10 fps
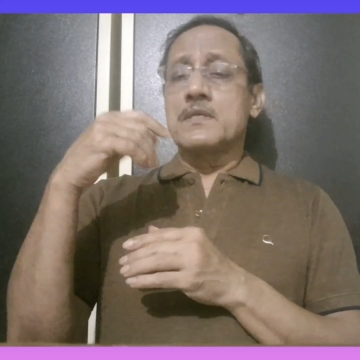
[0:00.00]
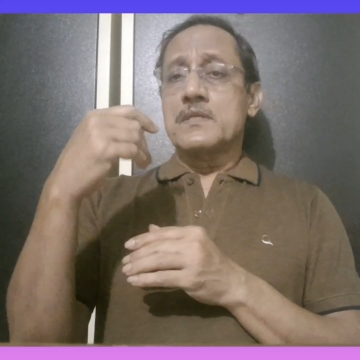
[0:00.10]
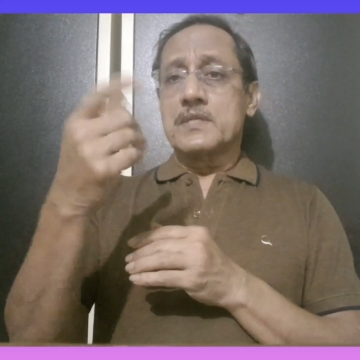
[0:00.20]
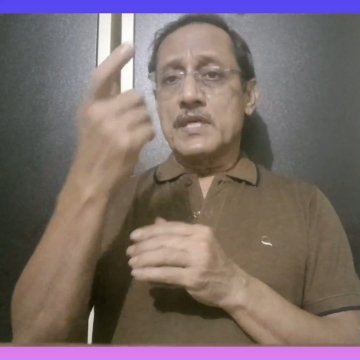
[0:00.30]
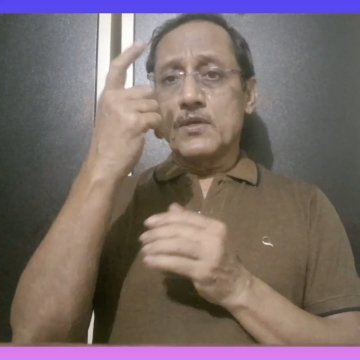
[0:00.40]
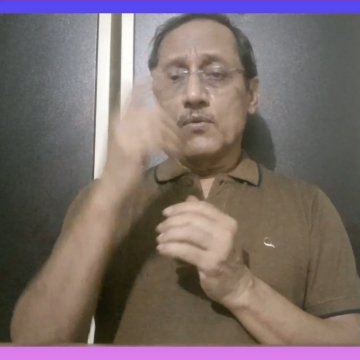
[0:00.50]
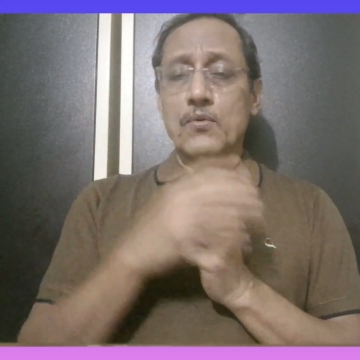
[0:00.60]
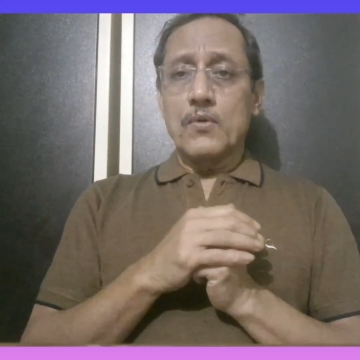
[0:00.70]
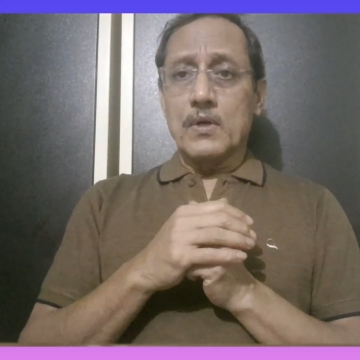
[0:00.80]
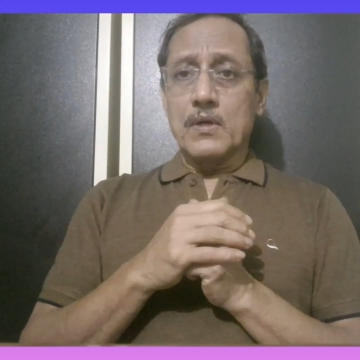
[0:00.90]
say
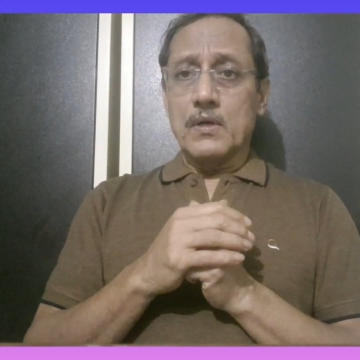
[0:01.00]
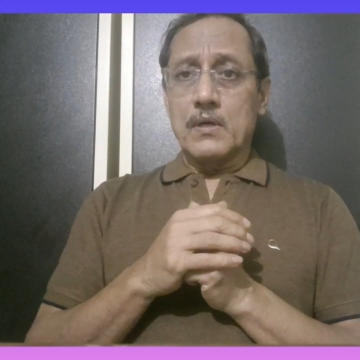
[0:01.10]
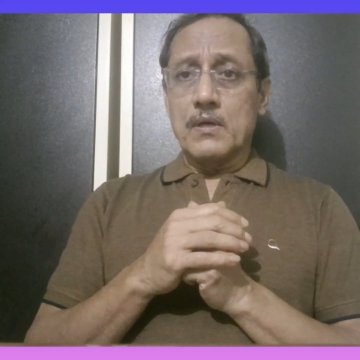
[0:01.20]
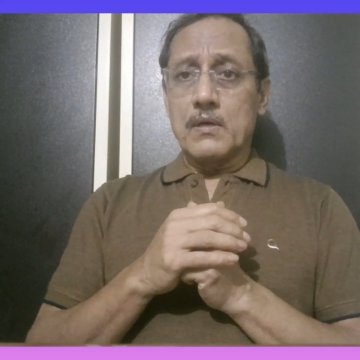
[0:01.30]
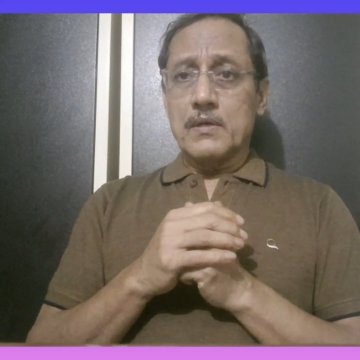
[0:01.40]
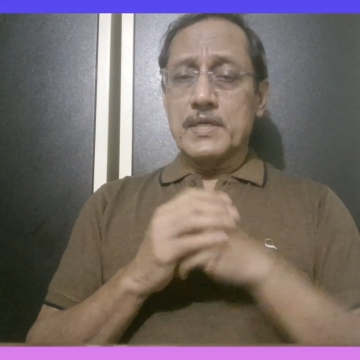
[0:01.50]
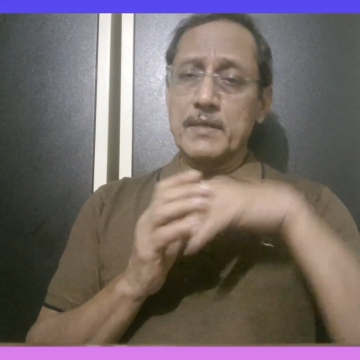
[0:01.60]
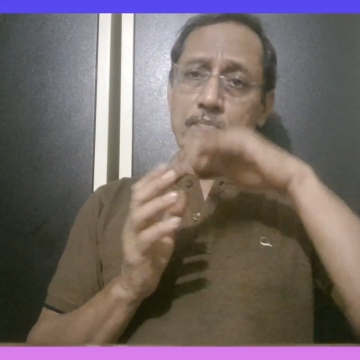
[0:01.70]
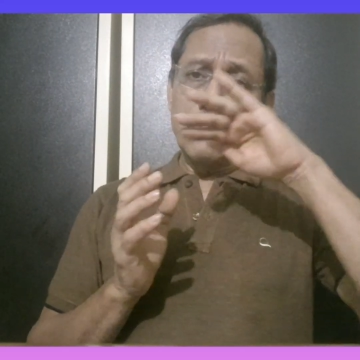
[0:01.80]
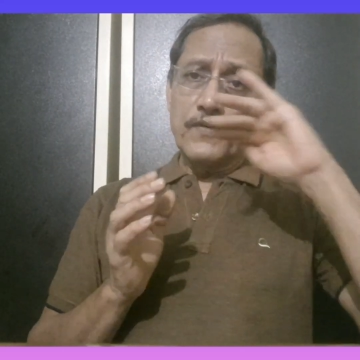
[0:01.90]
you
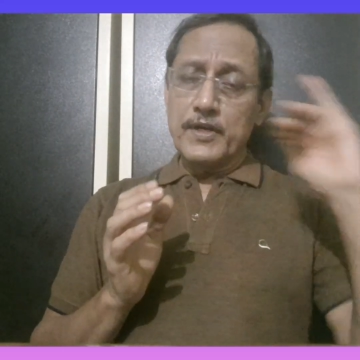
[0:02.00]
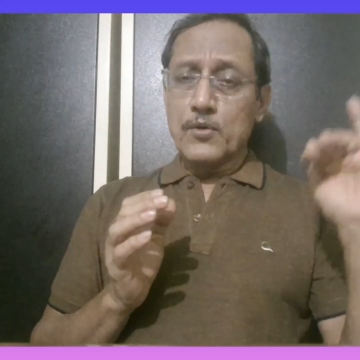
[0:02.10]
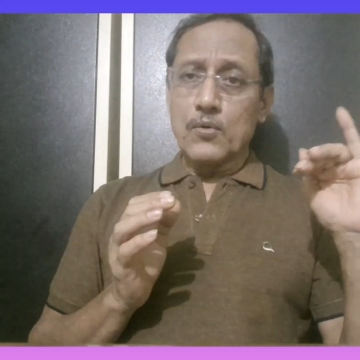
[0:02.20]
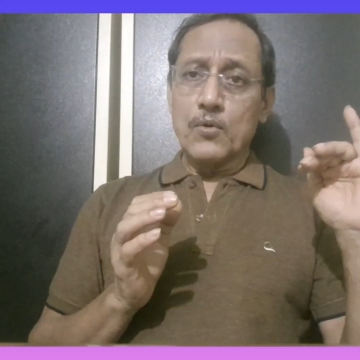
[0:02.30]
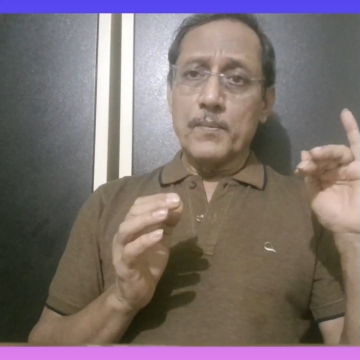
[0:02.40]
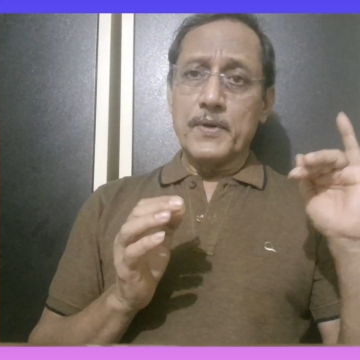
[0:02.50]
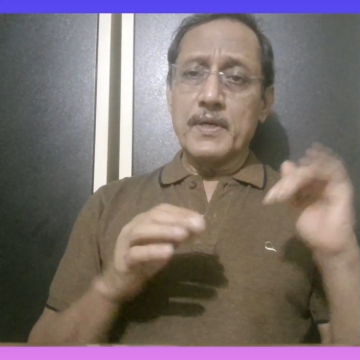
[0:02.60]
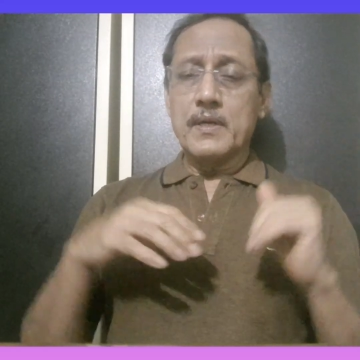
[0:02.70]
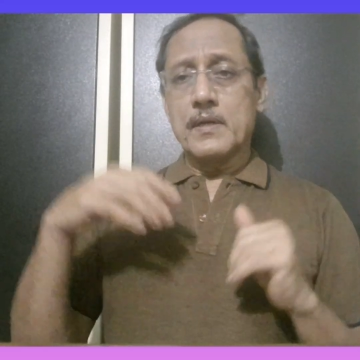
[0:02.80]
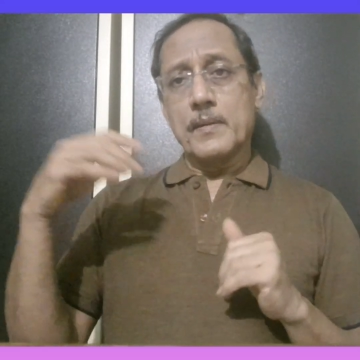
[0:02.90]
keep window open,
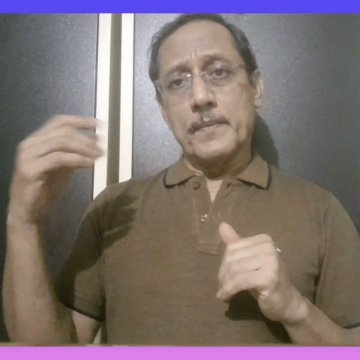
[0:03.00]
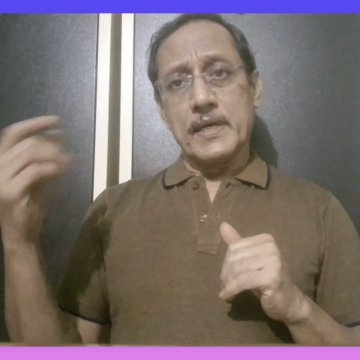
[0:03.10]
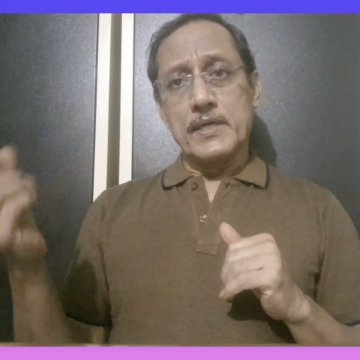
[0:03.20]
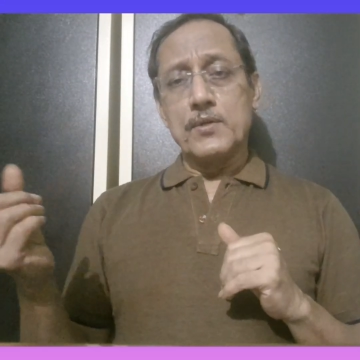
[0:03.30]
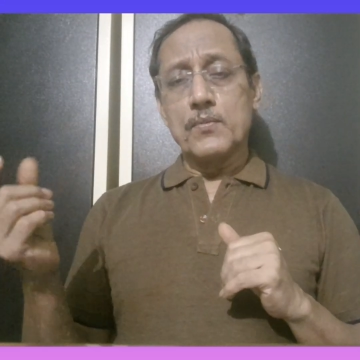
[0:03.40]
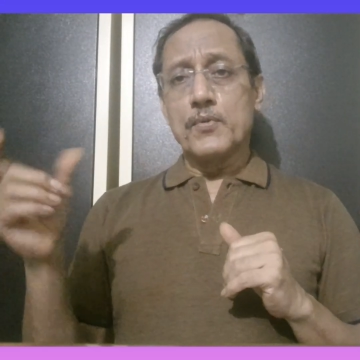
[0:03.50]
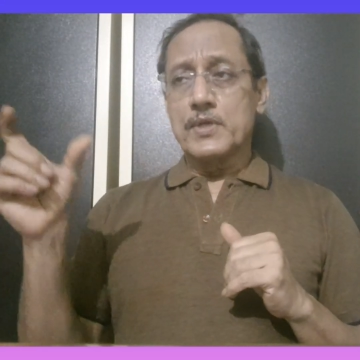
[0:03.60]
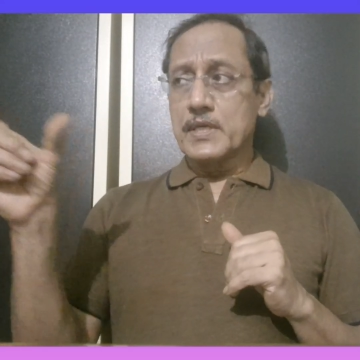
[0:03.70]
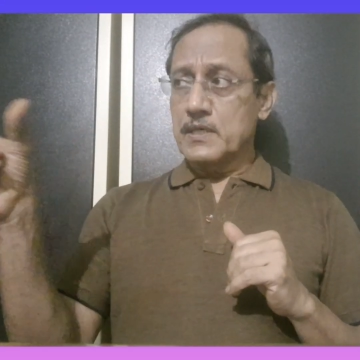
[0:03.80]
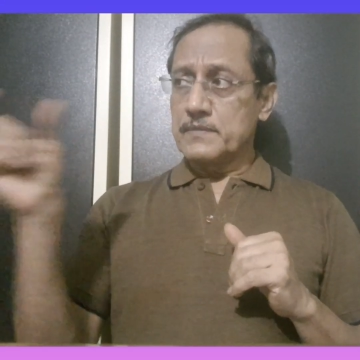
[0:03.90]
but you put
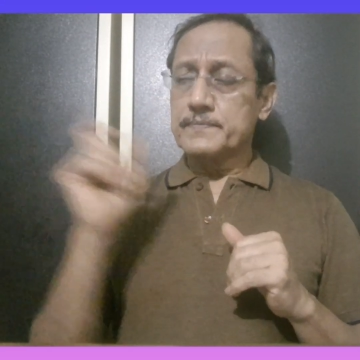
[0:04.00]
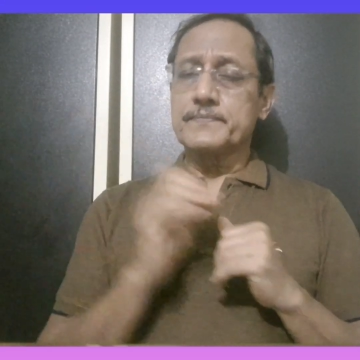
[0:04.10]
in